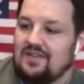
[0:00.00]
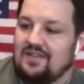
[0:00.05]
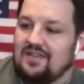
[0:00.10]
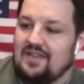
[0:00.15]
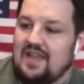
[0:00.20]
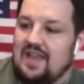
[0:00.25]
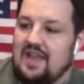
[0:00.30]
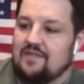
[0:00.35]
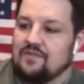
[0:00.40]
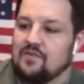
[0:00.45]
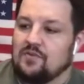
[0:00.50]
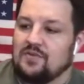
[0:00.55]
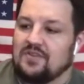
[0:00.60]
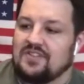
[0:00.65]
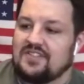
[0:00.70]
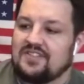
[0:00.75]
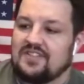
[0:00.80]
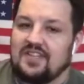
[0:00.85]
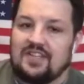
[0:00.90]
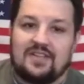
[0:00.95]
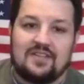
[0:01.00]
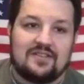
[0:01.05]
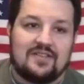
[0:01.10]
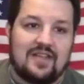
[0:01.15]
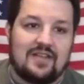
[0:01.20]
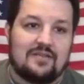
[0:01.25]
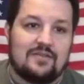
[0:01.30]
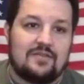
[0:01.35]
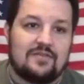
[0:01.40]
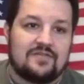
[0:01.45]
everyone sees,
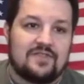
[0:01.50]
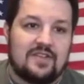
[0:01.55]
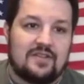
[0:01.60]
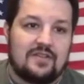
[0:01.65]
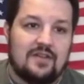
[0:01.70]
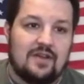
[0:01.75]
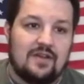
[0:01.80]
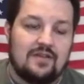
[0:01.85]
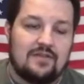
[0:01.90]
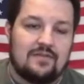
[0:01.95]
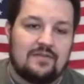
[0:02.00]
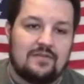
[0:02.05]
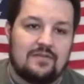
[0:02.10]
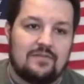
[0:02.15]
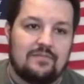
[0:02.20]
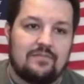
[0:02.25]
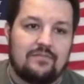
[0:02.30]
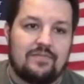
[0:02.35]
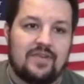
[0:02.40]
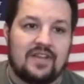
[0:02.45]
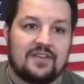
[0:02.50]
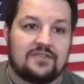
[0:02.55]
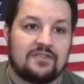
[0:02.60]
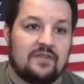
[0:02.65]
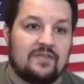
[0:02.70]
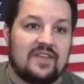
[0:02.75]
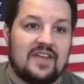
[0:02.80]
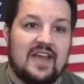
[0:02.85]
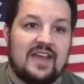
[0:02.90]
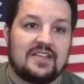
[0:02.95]
like you've seen the picture
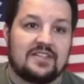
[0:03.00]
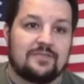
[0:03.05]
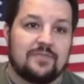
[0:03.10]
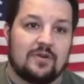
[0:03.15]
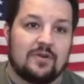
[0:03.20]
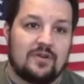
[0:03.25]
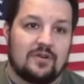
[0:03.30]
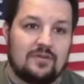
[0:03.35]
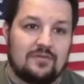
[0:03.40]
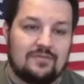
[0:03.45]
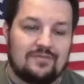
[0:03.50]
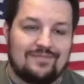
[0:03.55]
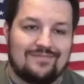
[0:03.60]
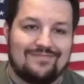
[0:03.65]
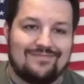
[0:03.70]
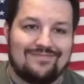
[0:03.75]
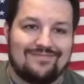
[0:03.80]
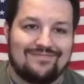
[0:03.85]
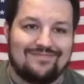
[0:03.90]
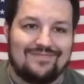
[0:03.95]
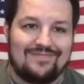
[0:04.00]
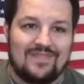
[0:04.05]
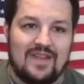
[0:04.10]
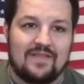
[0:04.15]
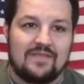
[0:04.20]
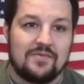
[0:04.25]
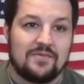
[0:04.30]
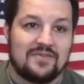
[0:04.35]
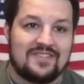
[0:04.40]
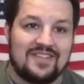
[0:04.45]
of the iceberg.
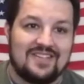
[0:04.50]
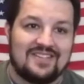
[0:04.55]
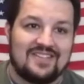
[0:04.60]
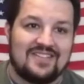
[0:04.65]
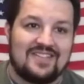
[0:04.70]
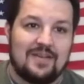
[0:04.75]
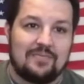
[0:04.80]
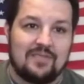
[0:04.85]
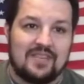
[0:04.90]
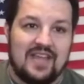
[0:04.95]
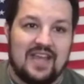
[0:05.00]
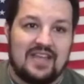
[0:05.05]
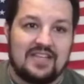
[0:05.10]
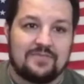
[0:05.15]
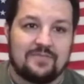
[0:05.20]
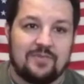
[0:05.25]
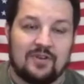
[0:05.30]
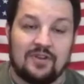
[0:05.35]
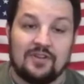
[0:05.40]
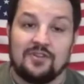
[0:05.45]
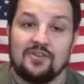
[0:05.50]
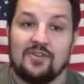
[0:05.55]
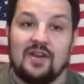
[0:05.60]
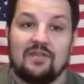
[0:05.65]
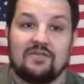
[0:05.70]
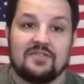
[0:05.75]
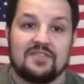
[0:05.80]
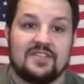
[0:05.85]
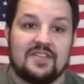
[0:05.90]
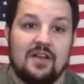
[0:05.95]
Everyone sees the tip of the iceberg, and you
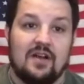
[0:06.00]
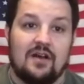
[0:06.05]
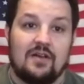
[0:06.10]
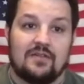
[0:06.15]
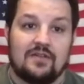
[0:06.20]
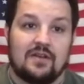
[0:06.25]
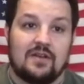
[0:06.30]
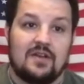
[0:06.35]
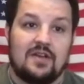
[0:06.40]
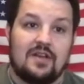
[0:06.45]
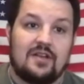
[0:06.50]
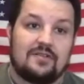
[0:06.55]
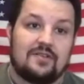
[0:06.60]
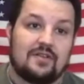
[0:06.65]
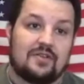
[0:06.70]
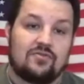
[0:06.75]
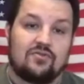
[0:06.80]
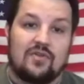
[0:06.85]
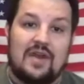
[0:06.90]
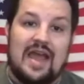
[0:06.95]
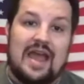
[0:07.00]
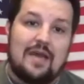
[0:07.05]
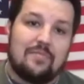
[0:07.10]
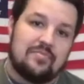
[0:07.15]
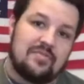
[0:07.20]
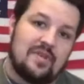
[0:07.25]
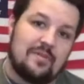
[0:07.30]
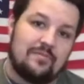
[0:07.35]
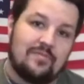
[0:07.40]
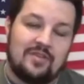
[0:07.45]
never see all the
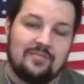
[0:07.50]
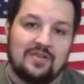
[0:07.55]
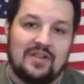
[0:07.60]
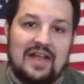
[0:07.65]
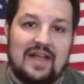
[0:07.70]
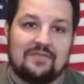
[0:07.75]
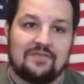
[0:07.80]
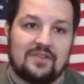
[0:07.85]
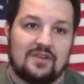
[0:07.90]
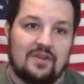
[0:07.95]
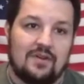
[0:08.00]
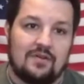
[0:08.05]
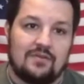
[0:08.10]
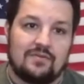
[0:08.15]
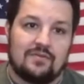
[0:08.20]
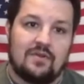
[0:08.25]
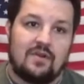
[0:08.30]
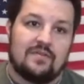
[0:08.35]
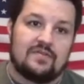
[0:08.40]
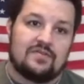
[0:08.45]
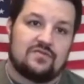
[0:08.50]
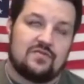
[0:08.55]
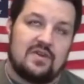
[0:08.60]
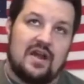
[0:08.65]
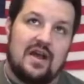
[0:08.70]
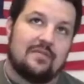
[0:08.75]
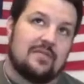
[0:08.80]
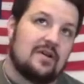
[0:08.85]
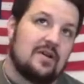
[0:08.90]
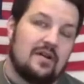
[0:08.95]
crap that people have to go through, all the
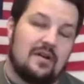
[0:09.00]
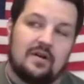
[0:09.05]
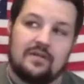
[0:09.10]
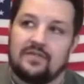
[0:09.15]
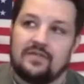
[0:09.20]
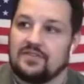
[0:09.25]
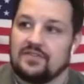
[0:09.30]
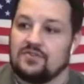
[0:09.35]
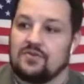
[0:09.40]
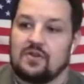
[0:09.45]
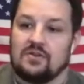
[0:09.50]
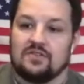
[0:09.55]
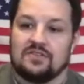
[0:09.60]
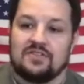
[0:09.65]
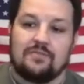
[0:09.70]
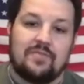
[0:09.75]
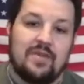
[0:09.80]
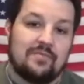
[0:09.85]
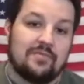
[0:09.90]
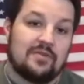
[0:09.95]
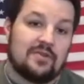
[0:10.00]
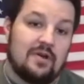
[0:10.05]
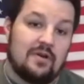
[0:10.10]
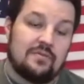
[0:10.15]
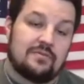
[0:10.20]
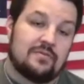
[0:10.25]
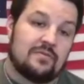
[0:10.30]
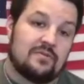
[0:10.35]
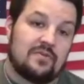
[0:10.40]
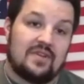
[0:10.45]
drama, all the struggles that people
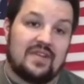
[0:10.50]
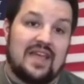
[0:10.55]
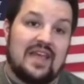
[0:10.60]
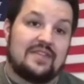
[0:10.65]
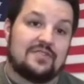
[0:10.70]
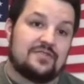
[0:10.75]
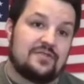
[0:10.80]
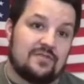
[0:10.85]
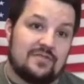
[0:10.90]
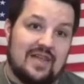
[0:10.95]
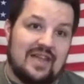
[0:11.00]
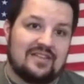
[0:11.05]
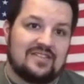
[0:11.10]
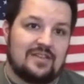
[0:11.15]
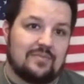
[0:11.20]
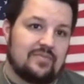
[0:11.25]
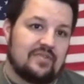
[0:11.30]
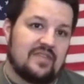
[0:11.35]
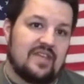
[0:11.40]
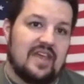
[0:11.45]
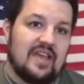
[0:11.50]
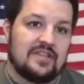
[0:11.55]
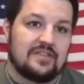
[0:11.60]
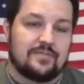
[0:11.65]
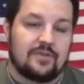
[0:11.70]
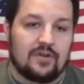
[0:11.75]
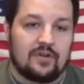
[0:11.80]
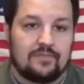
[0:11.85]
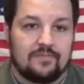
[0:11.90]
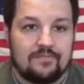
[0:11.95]
go through to get to that tip of the
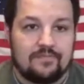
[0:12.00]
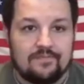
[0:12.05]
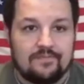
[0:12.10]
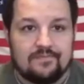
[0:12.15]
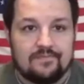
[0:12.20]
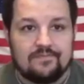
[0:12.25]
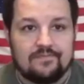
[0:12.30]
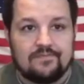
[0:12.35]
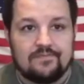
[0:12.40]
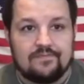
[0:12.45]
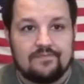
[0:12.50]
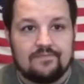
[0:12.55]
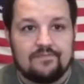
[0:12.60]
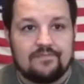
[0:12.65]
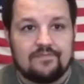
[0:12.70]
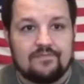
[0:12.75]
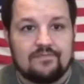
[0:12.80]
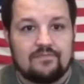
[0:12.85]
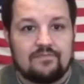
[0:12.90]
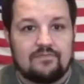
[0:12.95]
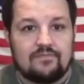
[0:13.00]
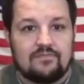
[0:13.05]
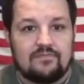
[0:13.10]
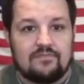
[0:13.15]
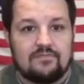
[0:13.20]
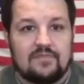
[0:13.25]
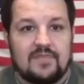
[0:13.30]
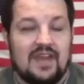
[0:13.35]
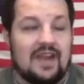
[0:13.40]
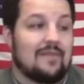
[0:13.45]
iceberg. And
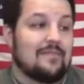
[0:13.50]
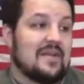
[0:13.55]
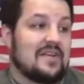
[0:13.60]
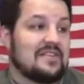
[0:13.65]
I'm not